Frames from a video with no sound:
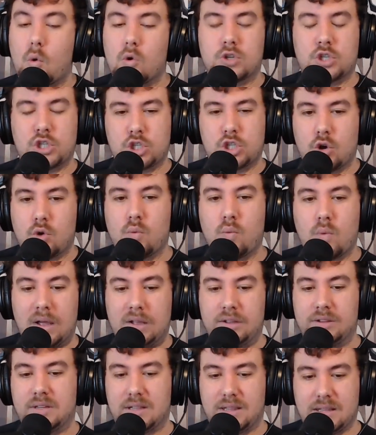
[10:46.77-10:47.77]
so
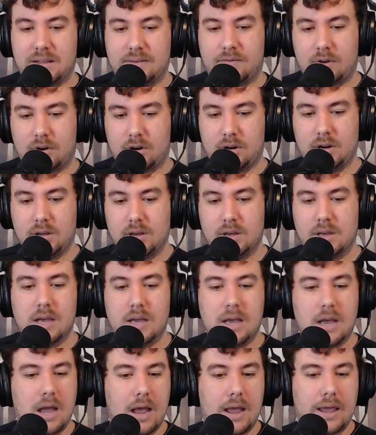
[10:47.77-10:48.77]
well delivered
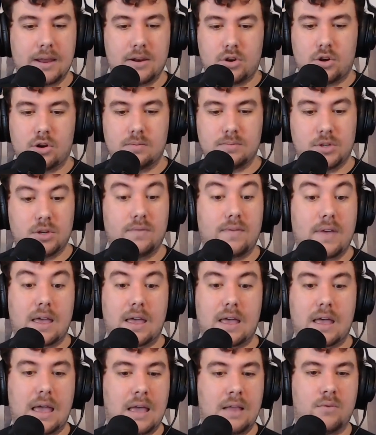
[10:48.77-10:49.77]
in terms of,
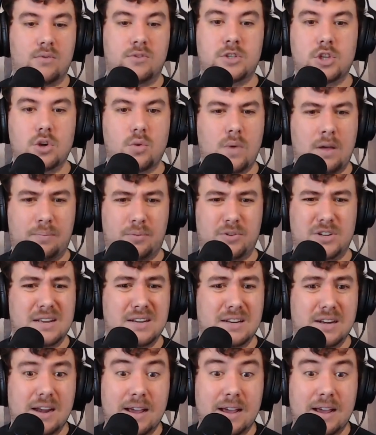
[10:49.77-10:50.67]
and so well presented.